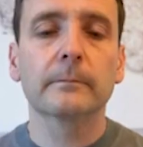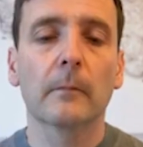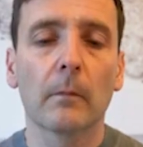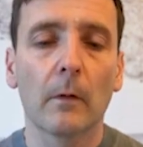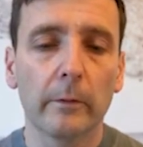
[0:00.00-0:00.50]

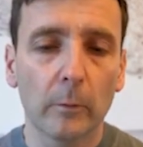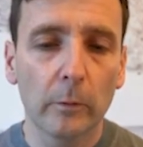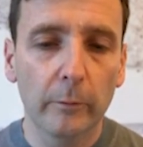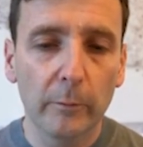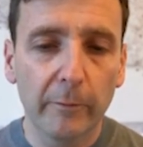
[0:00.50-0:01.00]
So once we've
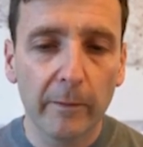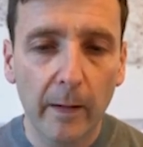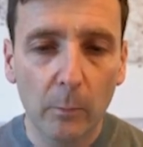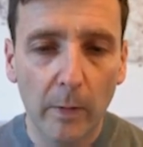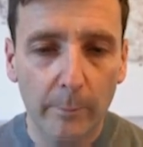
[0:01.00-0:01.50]
done that, we're
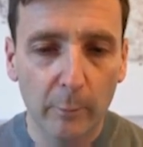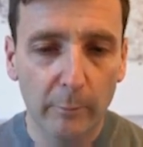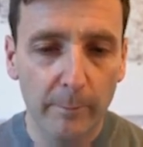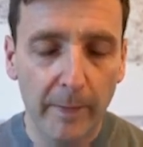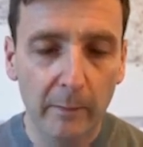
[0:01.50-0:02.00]
happy with our
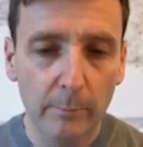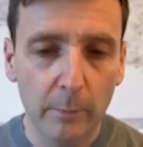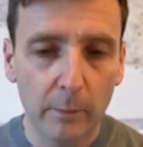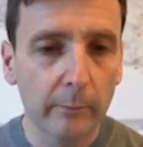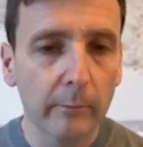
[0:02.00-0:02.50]
bounding
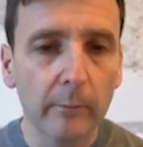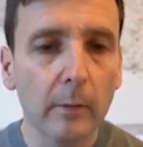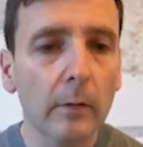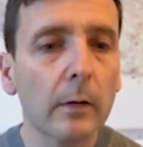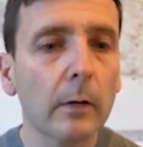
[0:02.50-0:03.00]
box.
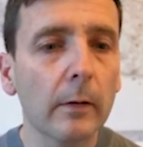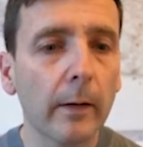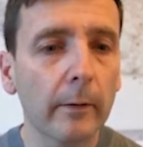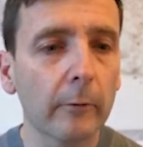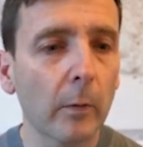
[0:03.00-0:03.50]
Next
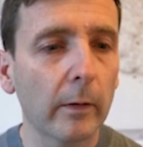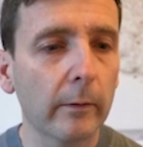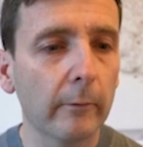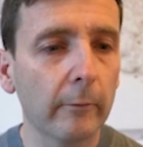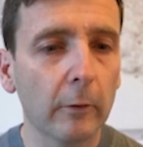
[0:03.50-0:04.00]
quick thing to
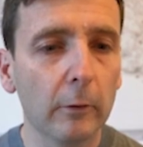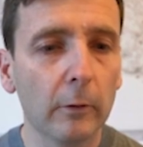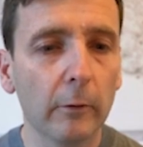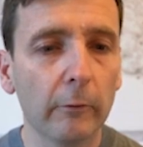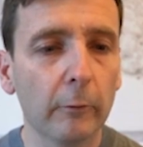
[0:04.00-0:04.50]
do, go to
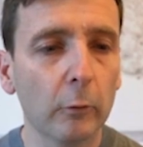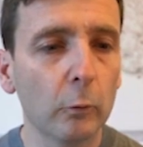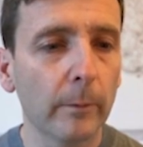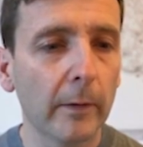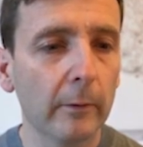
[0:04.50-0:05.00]
the tools
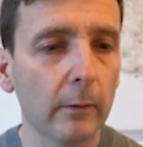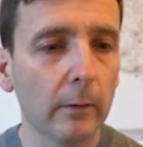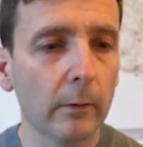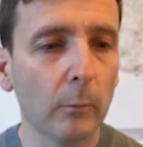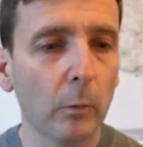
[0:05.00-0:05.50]
menu
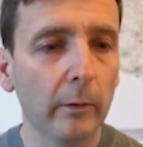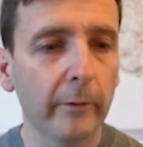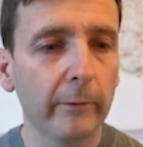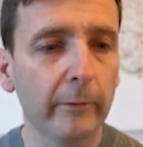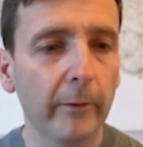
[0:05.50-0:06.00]
where it says
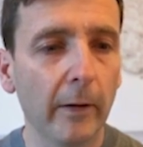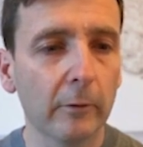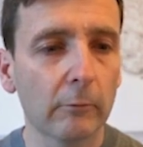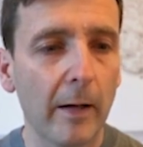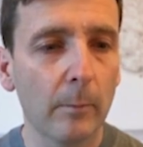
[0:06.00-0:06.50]
set
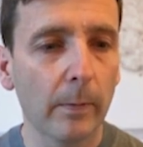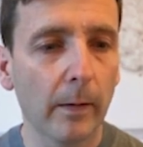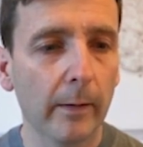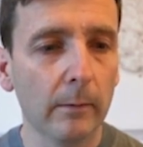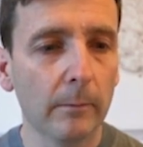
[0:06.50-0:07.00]
ground
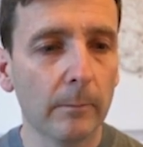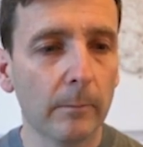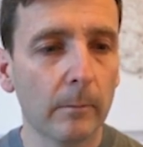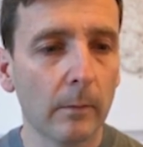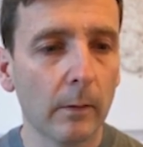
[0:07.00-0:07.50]
plane,
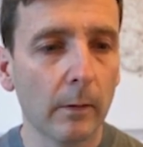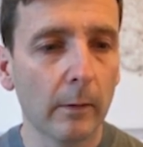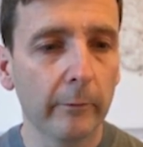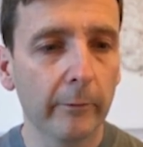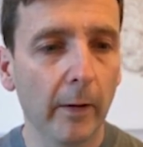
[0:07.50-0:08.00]

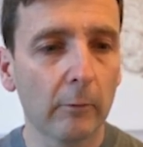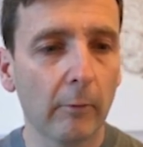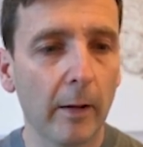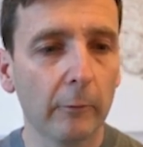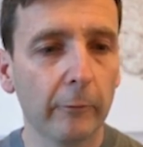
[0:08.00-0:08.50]
set
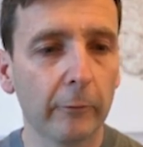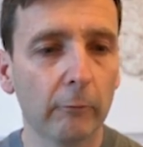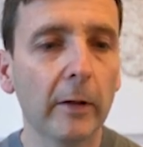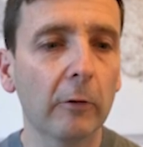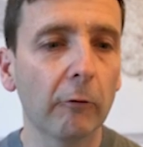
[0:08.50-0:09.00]
ground to
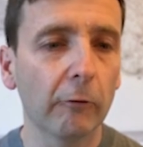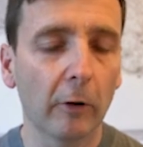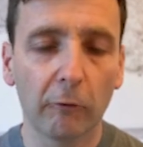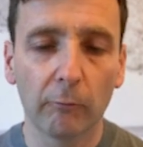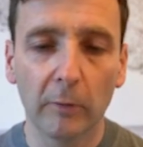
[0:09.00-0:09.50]
reconstruction
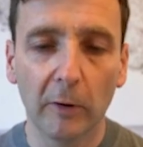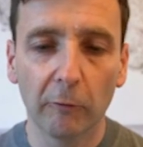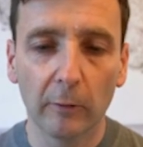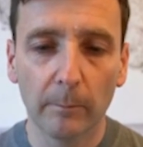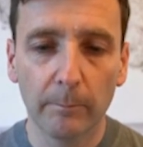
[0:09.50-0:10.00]
region.
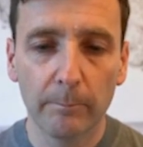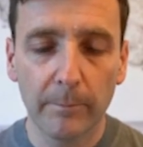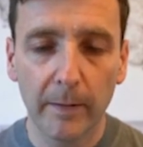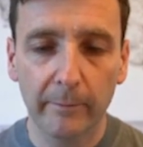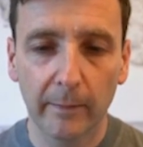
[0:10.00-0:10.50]

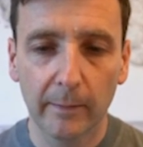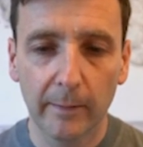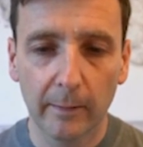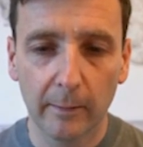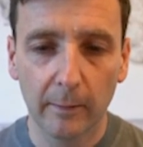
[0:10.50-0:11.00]
Basically it
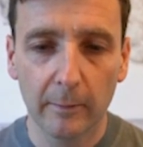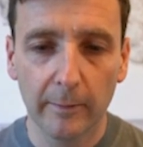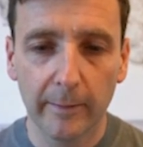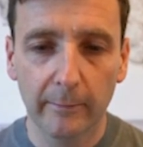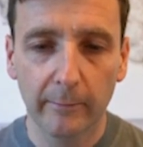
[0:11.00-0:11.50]

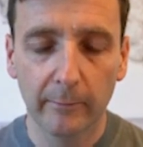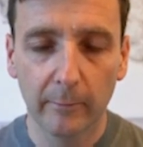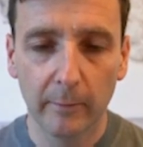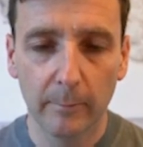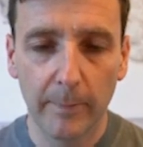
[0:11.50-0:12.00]
aligns the
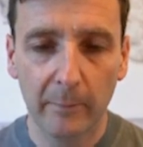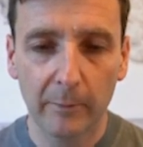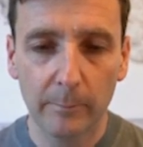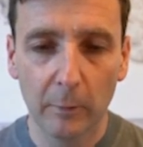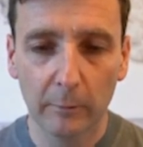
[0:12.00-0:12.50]
bounding
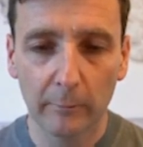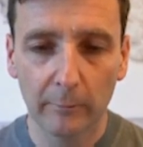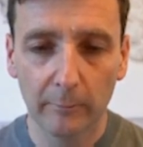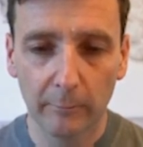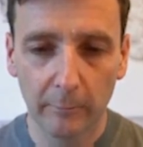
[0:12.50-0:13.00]
box
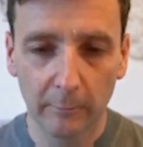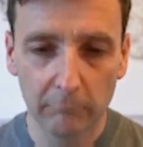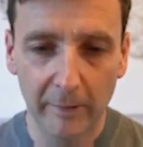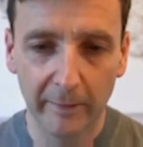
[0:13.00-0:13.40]
to the grid